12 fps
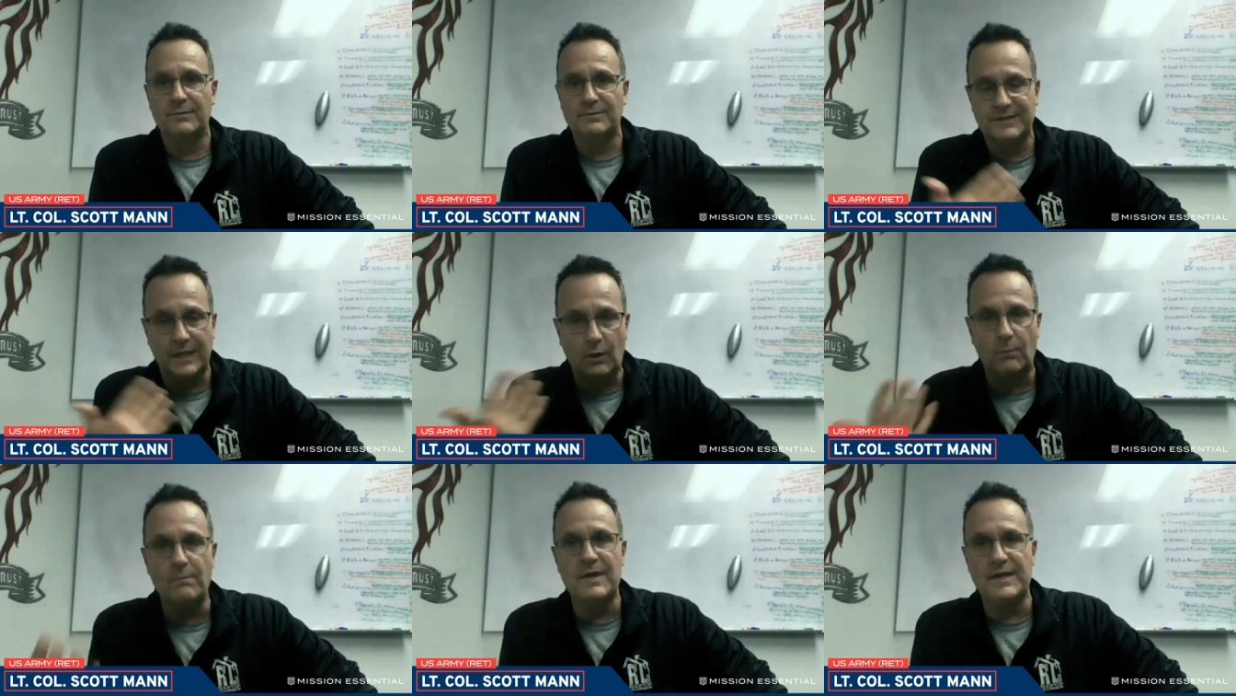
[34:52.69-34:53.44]
It was to
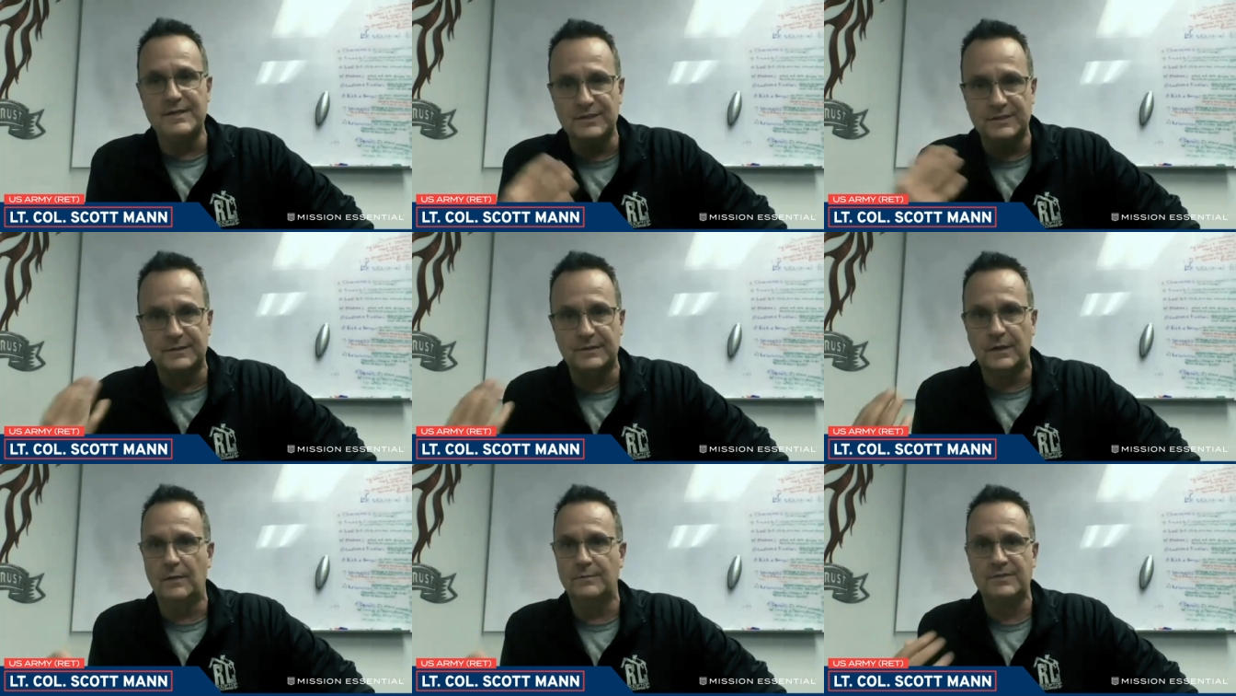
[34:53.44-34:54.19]
help me just
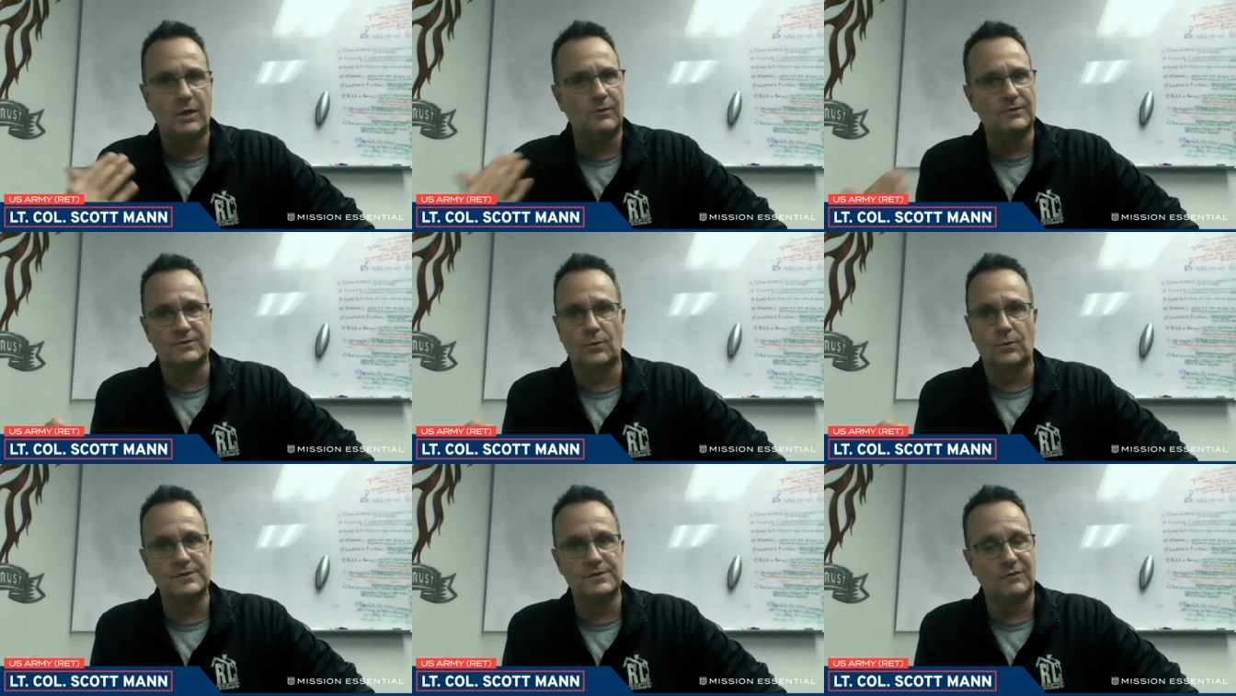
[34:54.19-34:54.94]
um, tell the
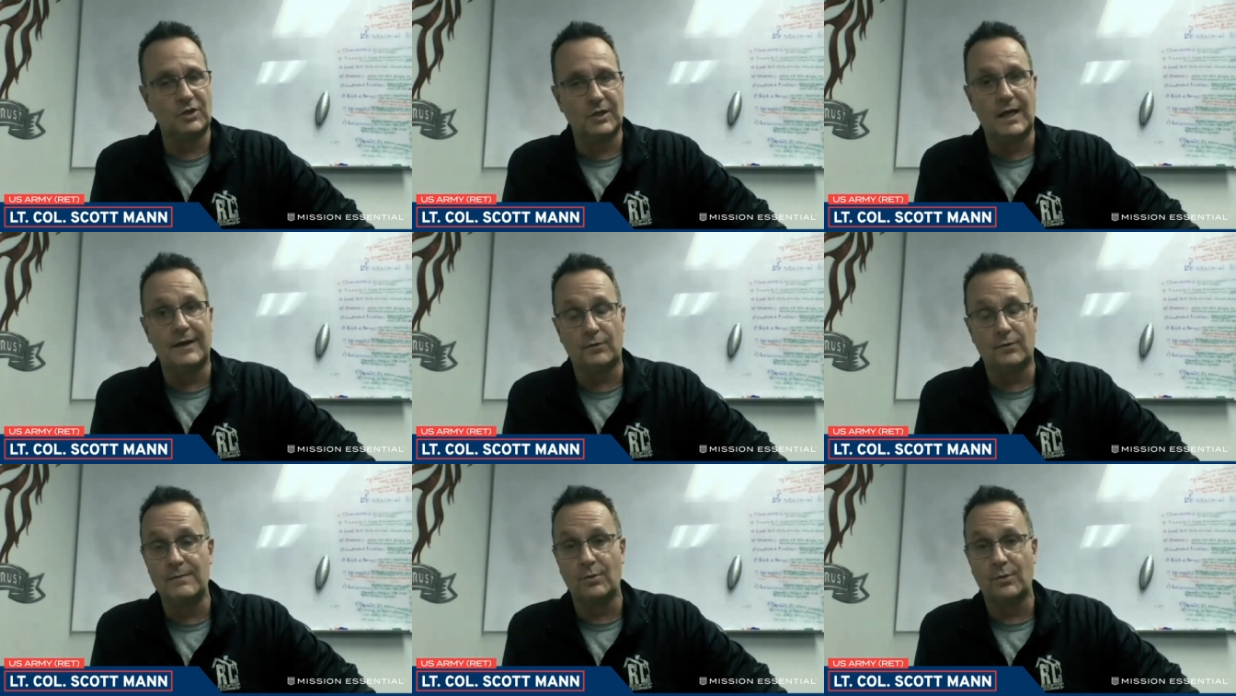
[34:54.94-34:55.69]
stories of a lot of
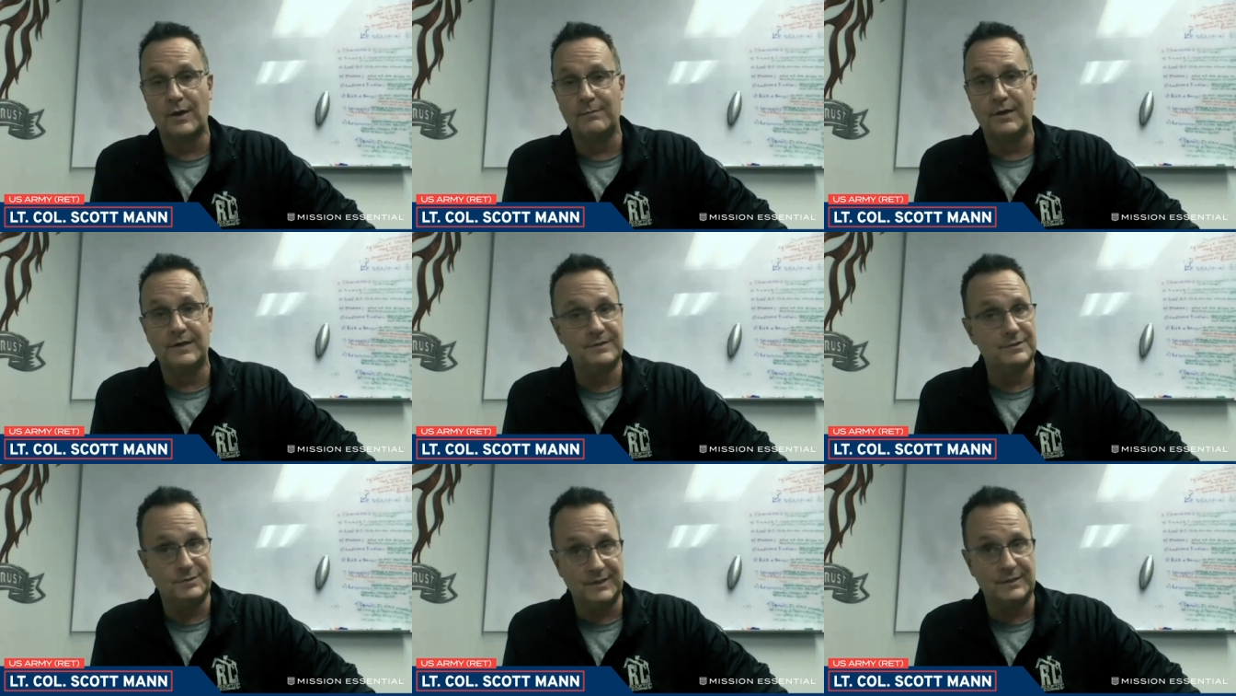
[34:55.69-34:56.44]
Green Beret
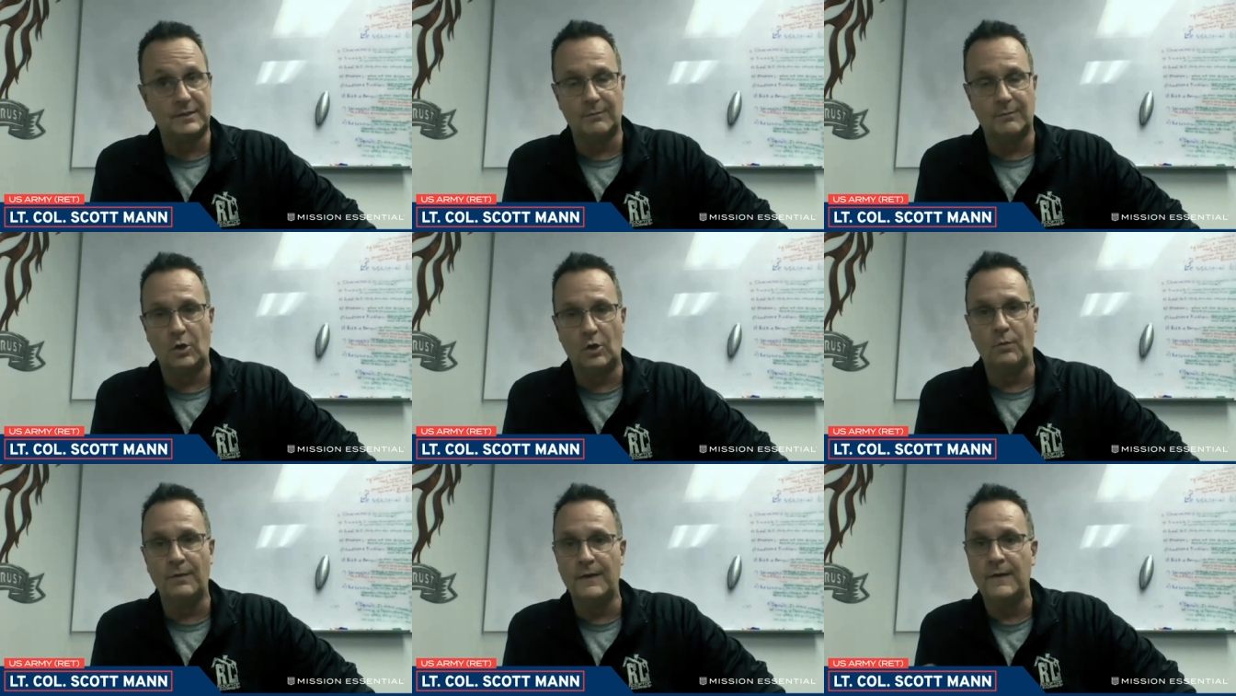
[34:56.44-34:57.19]
buddies who didn't come
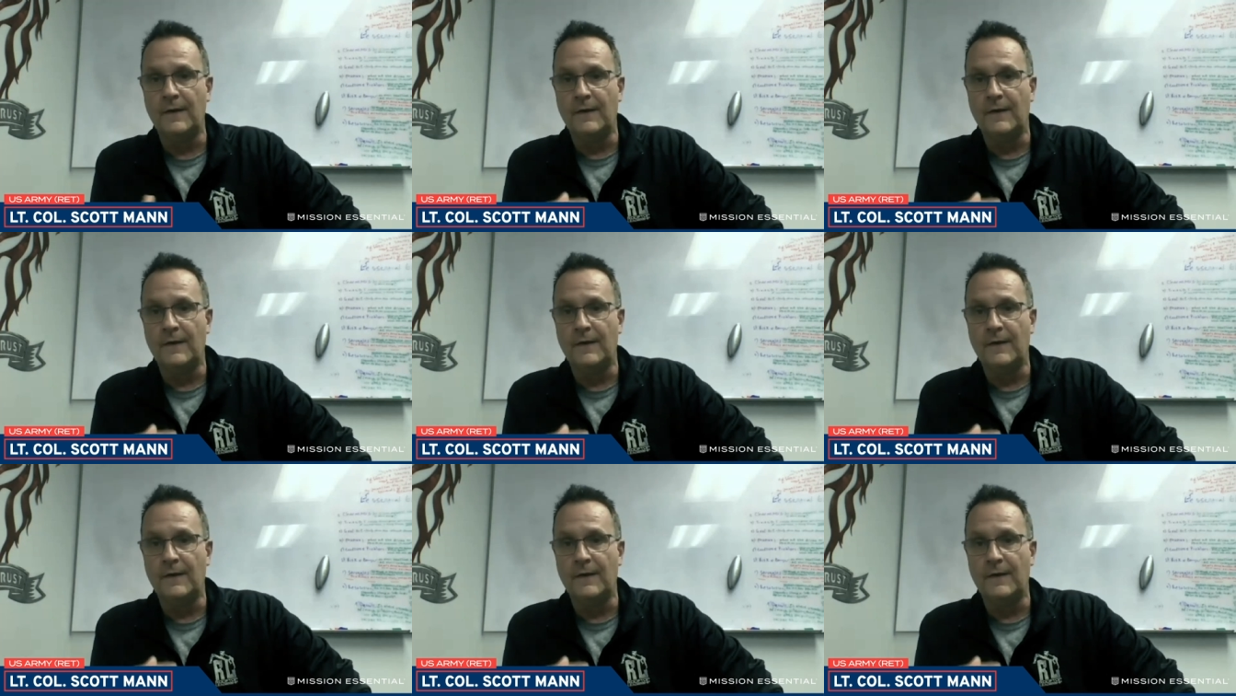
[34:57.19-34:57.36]
home and